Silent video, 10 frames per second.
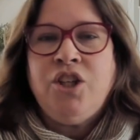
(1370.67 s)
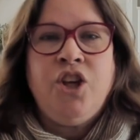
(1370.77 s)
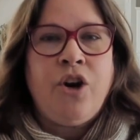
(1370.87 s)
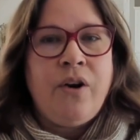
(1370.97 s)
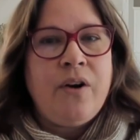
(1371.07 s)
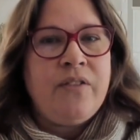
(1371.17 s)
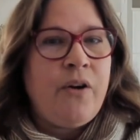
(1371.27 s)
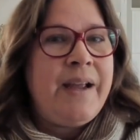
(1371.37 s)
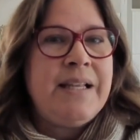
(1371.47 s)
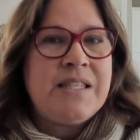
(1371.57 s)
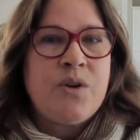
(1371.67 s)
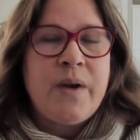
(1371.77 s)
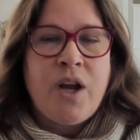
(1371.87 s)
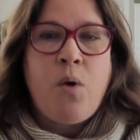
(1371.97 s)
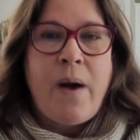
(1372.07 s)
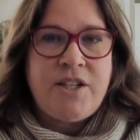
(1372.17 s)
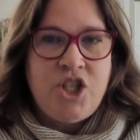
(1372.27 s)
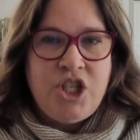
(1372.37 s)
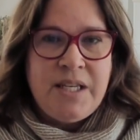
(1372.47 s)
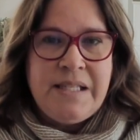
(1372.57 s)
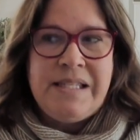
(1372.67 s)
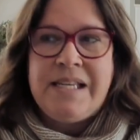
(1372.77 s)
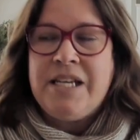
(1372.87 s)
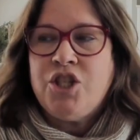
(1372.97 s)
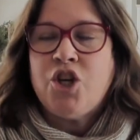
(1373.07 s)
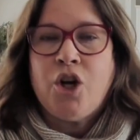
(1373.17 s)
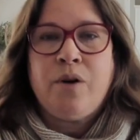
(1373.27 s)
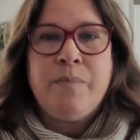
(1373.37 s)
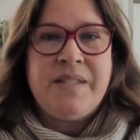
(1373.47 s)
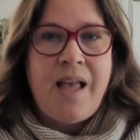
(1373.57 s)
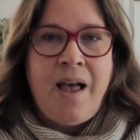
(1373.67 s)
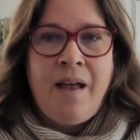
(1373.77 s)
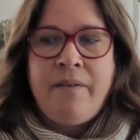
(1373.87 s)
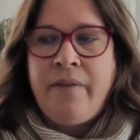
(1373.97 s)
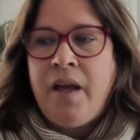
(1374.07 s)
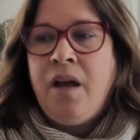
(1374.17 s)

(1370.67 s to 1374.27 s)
you're they're answering questions in terms of